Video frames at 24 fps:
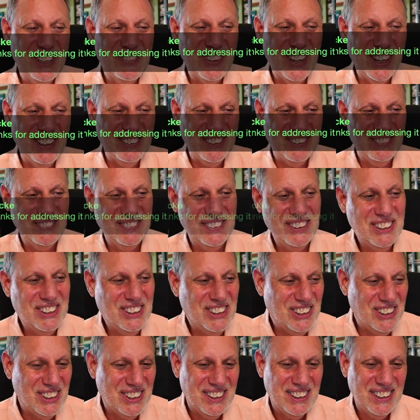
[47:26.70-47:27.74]
no problem.
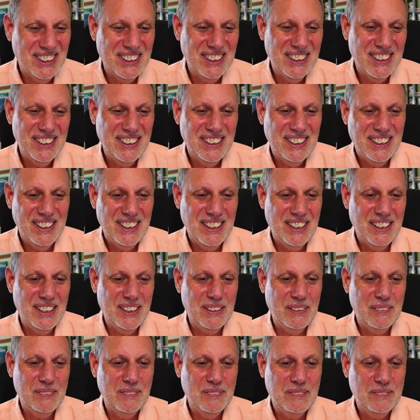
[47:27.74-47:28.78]
Cool.
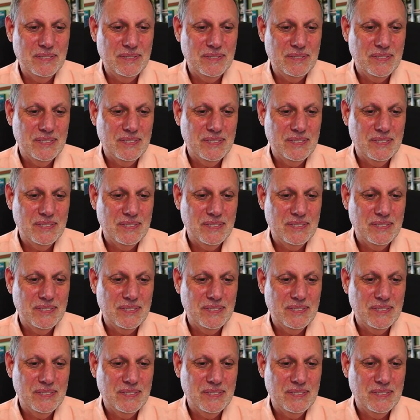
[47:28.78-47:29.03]
Um,